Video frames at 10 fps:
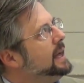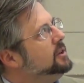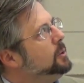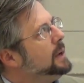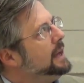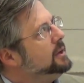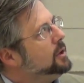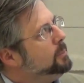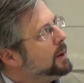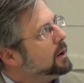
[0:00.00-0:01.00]
and
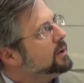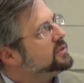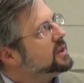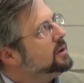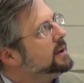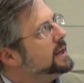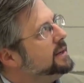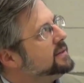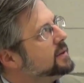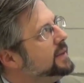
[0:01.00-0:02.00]
you borrow
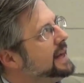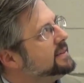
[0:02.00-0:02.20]
securities, so